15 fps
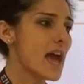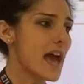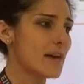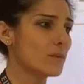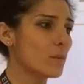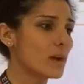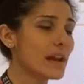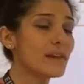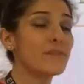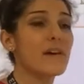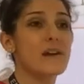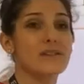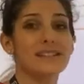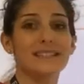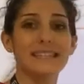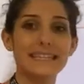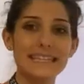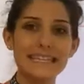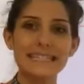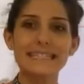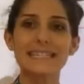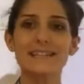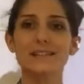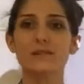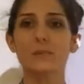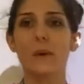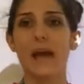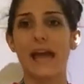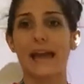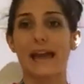And what I found is the easiest
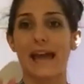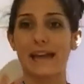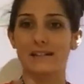way